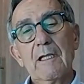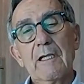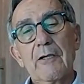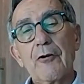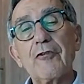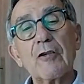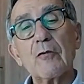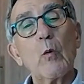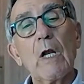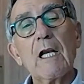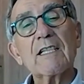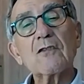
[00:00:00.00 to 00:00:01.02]
Roger
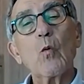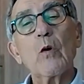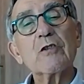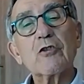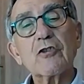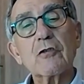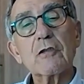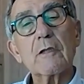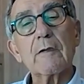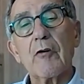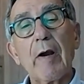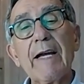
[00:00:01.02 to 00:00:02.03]
Williams was
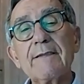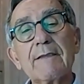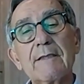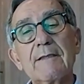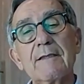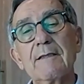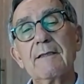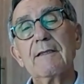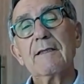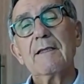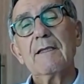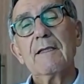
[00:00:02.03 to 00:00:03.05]
great,
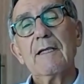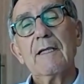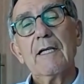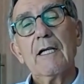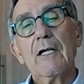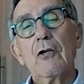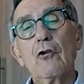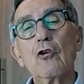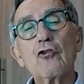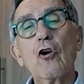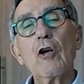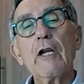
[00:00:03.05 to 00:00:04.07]

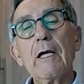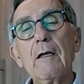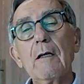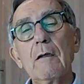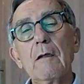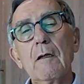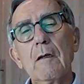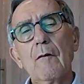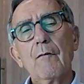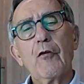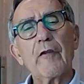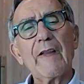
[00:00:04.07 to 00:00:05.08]
not only
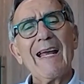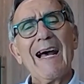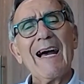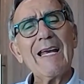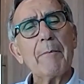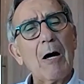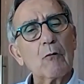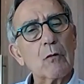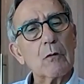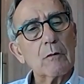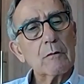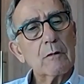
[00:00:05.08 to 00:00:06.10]
for the high
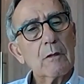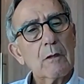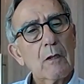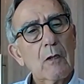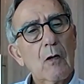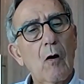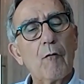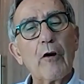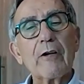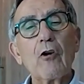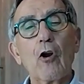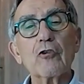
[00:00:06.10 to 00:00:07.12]
amount of
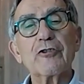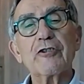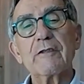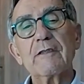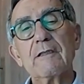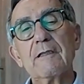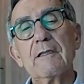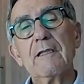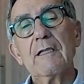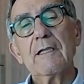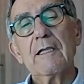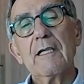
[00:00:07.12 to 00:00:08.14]
knowledge
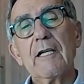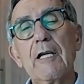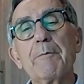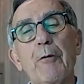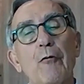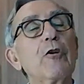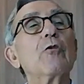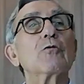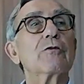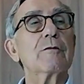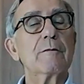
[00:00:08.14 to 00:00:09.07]
he produced,